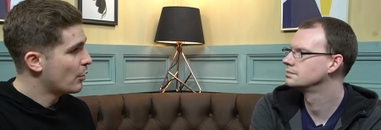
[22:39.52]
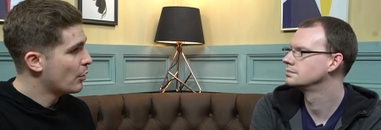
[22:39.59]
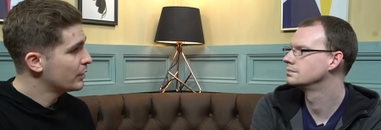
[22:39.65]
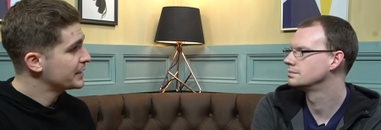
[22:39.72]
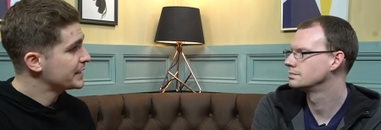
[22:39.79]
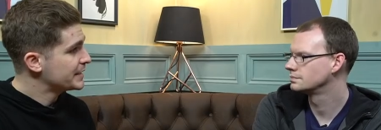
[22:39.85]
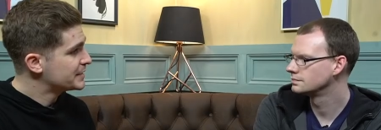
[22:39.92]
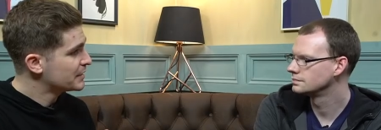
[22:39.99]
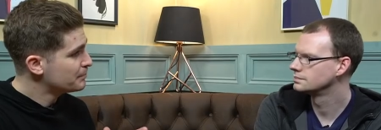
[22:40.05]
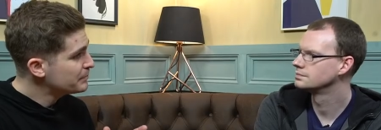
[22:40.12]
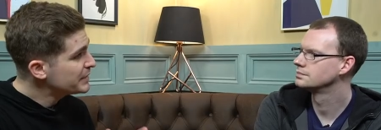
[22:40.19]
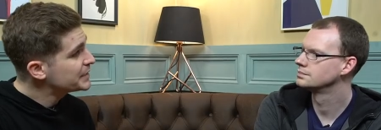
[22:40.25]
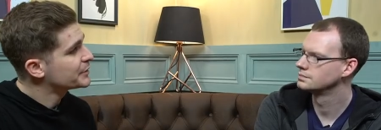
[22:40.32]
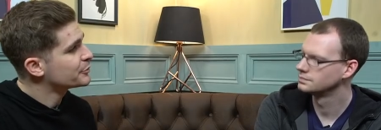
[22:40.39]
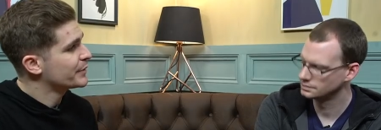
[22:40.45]
Speaker 1: all the
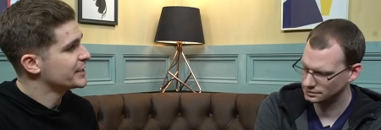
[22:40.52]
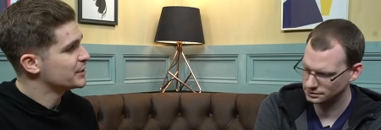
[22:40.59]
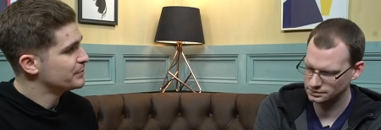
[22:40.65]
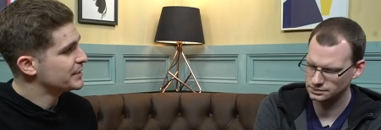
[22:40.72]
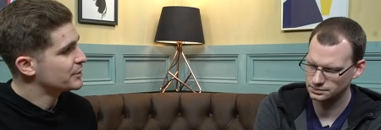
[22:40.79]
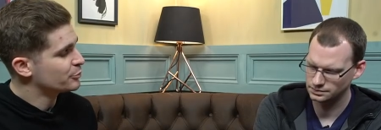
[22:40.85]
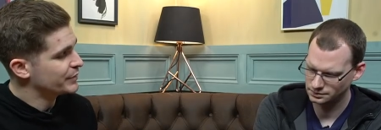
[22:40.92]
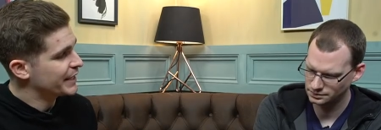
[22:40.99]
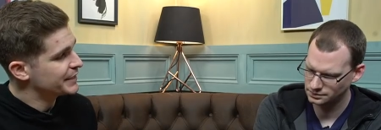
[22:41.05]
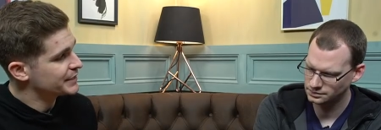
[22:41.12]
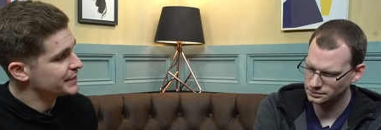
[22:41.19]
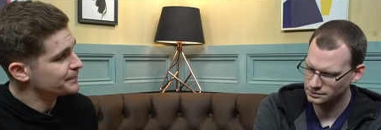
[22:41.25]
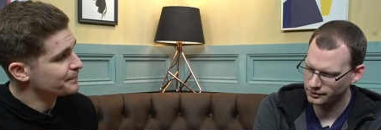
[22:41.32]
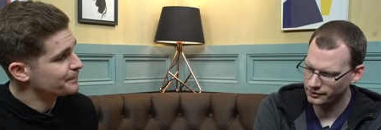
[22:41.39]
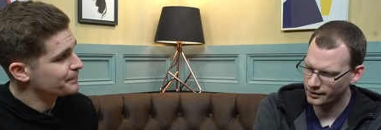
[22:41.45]
intermediate arrays being
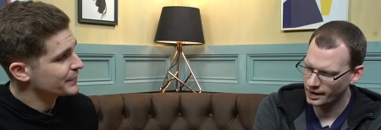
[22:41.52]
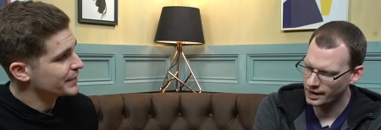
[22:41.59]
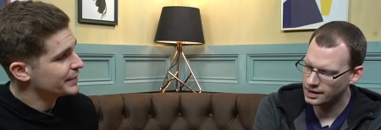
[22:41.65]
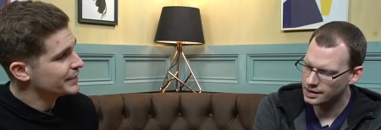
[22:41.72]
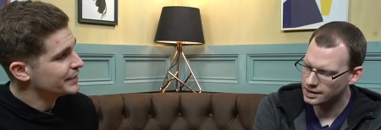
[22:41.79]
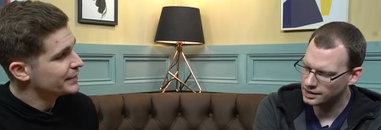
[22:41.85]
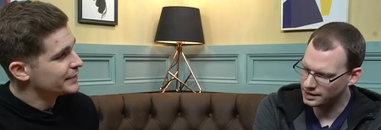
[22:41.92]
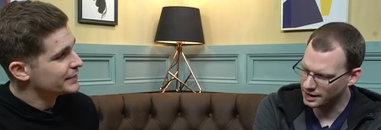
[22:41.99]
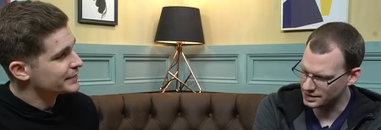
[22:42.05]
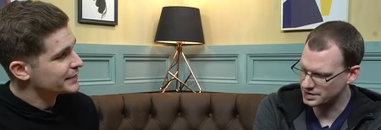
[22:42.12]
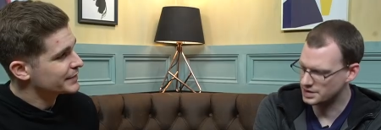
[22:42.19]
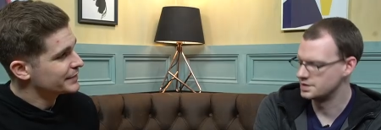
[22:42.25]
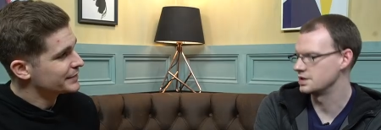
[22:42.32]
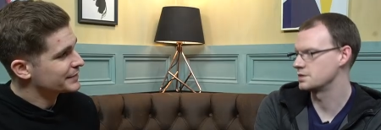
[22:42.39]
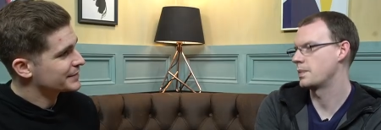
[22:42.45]
created.
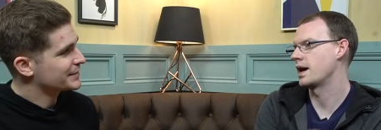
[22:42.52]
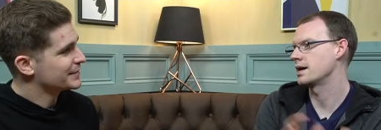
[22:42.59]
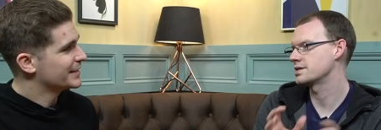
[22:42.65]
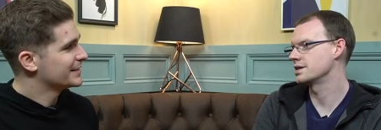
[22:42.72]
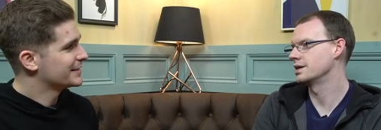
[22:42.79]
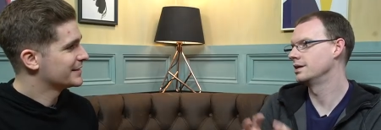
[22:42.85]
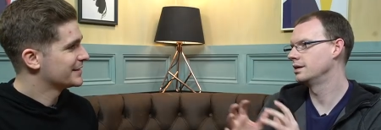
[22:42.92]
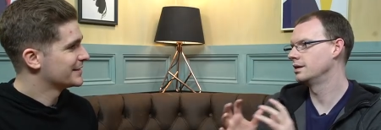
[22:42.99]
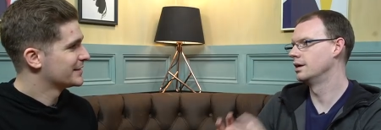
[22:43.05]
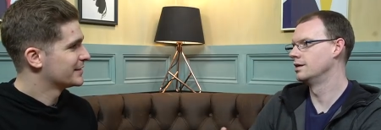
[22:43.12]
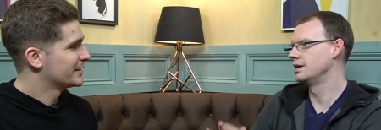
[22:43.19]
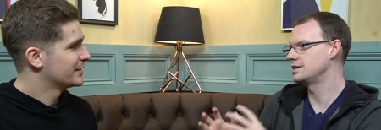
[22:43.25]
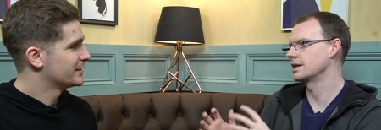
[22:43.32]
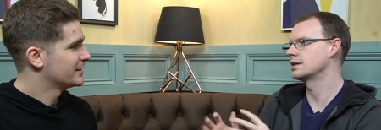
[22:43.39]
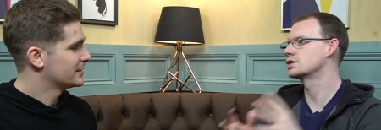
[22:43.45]
Speaker 2: Yes, because it's passing. Uh,
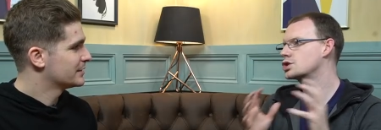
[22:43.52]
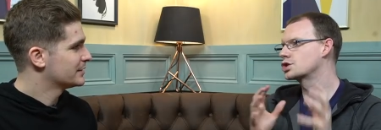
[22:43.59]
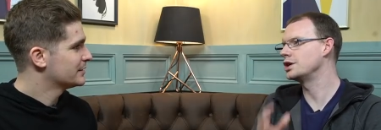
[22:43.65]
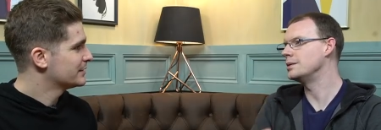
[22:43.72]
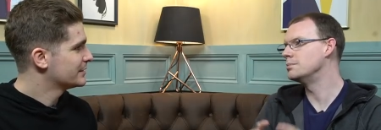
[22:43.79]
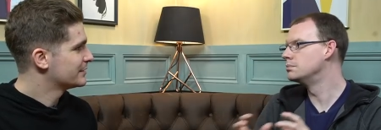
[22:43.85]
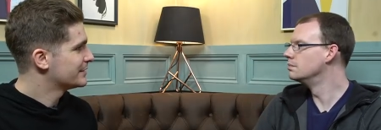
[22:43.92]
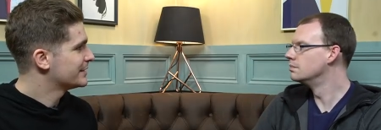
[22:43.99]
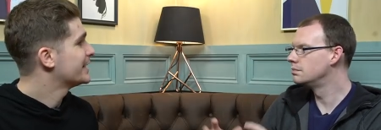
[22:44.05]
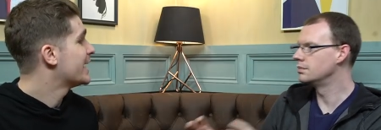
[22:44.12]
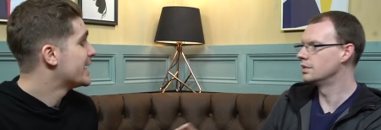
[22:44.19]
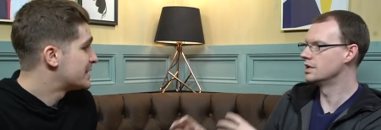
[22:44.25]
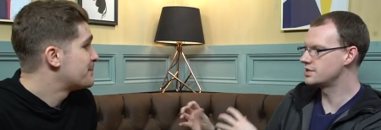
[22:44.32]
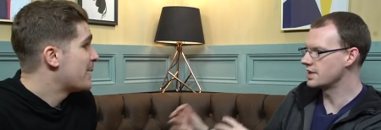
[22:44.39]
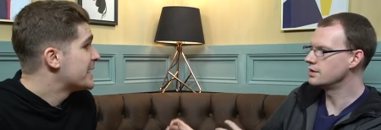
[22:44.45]
it's like a stream.
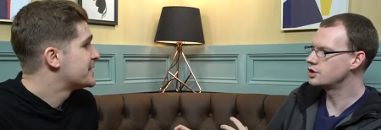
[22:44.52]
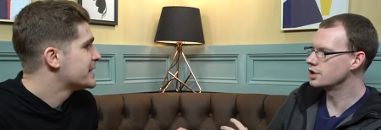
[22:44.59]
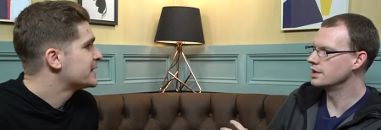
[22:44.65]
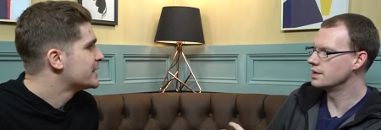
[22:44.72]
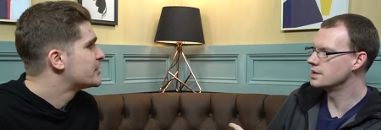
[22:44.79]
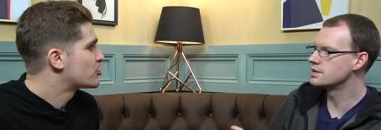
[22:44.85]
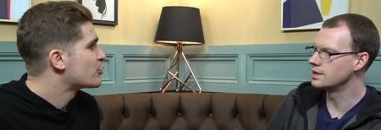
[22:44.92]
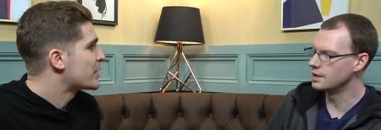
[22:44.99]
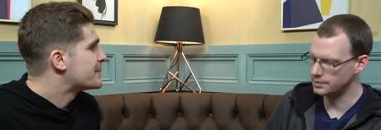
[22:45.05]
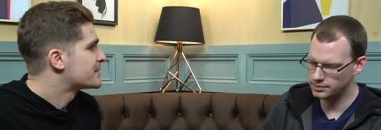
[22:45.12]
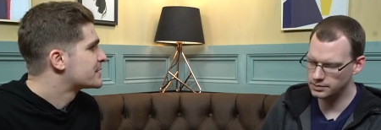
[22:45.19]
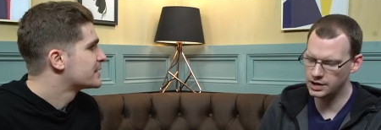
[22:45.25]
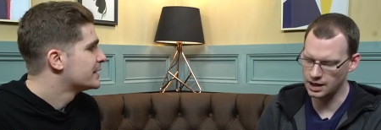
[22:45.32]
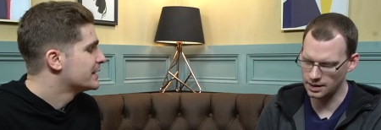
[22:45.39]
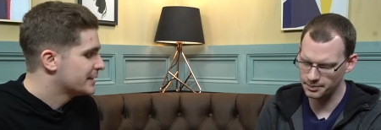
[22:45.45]
It's basically
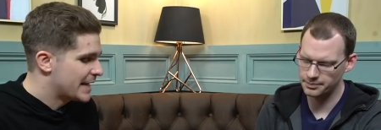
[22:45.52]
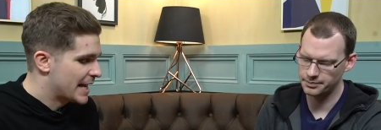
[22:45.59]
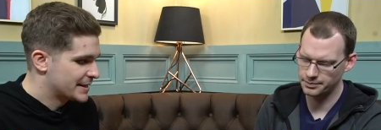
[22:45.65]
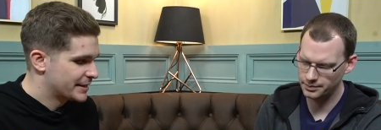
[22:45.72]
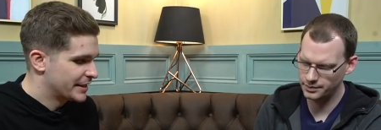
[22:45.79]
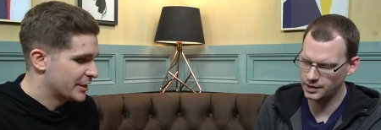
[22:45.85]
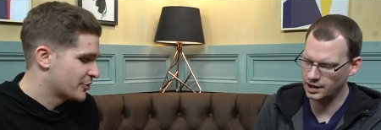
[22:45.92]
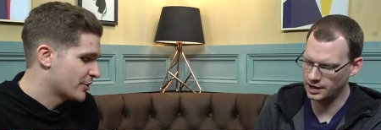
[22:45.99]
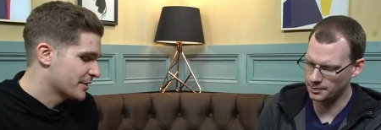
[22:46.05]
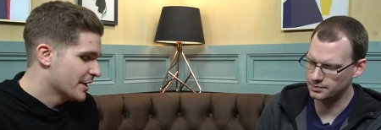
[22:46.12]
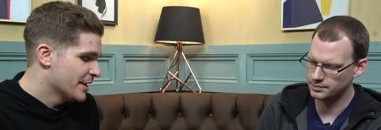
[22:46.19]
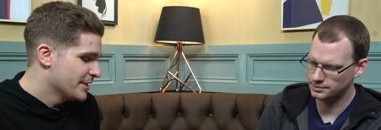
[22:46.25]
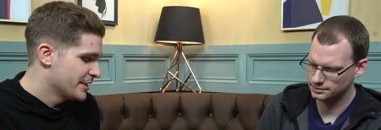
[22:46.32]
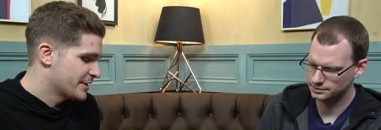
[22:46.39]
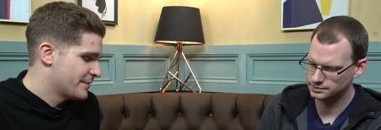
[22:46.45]
streams. It?
Speaker 1: Yeah. Yes, and I thought,
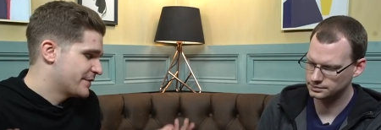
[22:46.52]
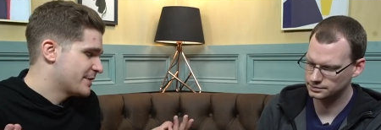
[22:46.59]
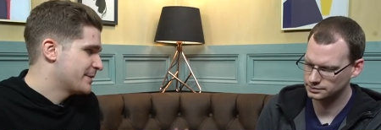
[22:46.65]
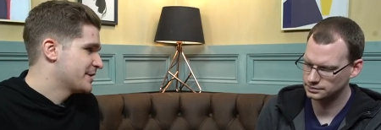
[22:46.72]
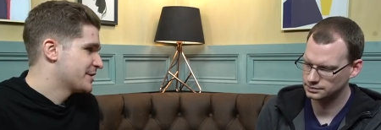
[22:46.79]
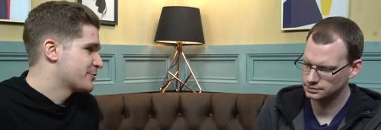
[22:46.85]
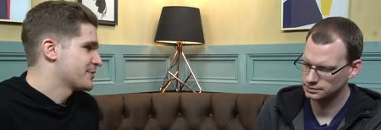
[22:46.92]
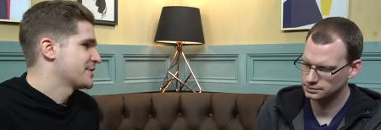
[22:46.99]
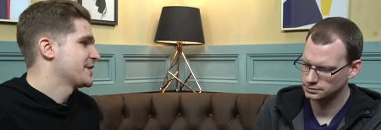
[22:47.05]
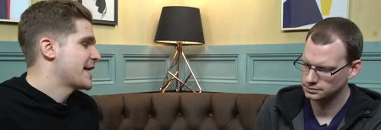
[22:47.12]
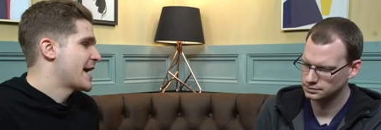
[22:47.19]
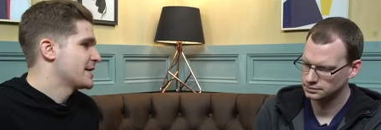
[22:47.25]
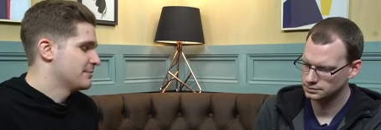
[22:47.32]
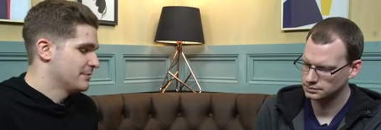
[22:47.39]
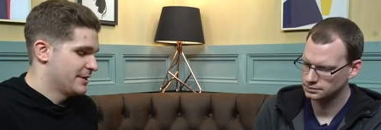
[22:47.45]
you know, if somebody's interested in
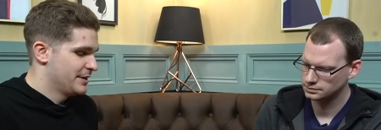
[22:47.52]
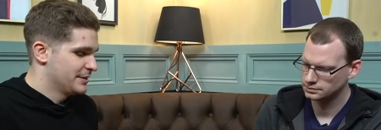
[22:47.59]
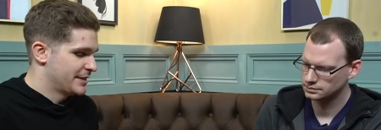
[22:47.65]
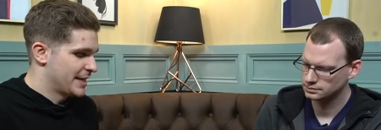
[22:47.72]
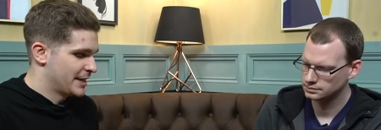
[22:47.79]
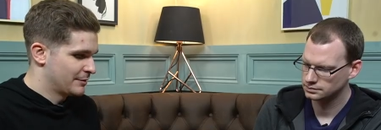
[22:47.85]
that, take